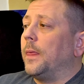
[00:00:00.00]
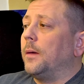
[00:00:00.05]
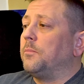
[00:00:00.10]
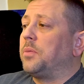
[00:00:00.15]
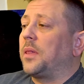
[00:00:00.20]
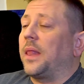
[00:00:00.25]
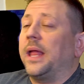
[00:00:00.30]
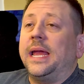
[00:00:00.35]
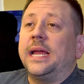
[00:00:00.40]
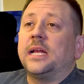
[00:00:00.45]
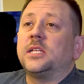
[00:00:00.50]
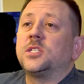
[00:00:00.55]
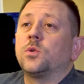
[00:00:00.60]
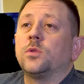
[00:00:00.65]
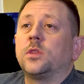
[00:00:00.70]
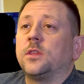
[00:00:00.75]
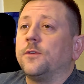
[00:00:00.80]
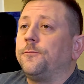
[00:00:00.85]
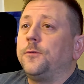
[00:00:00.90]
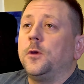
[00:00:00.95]
plans
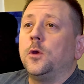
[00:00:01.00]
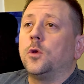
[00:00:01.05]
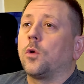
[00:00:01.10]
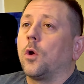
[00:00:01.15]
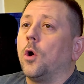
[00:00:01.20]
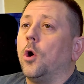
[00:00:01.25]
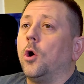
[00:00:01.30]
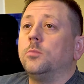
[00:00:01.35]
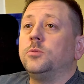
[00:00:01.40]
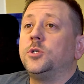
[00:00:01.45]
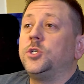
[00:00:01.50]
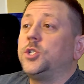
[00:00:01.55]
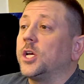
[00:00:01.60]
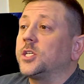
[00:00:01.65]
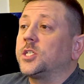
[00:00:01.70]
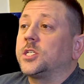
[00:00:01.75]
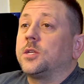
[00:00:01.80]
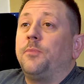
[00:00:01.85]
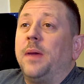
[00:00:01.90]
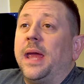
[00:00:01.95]
with the funeral home
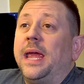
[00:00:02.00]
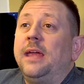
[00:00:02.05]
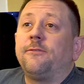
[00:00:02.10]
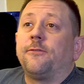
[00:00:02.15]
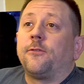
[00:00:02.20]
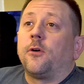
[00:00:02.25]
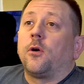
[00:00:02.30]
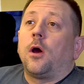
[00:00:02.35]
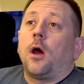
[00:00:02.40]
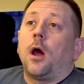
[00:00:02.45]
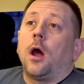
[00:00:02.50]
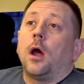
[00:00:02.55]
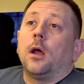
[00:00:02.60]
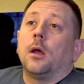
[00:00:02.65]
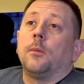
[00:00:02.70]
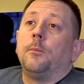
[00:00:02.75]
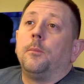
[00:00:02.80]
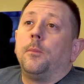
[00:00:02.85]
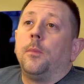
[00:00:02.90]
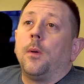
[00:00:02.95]
just to pay for
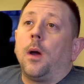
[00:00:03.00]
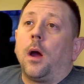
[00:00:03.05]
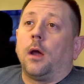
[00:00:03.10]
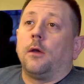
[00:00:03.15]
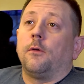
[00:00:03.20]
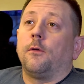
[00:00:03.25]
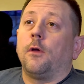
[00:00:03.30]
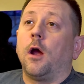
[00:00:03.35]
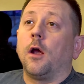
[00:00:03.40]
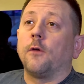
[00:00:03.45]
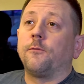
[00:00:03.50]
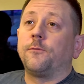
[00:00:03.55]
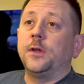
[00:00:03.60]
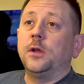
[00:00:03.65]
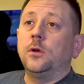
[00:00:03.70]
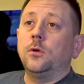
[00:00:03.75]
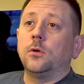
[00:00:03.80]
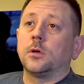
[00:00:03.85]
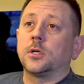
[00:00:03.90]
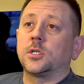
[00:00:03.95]
our
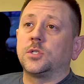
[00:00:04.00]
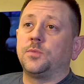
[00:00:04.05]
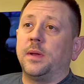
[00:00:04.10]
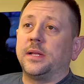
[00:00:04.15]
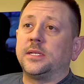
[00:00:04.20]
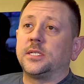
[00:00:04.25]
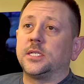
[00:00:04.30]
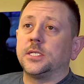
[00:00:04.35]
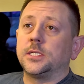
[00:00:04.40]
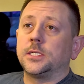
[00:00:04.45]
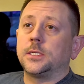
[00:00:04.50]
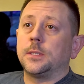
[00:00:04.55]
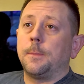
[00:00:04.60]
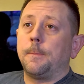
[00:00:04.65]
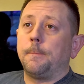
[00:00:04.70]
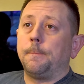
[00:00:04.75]
funeral expenses.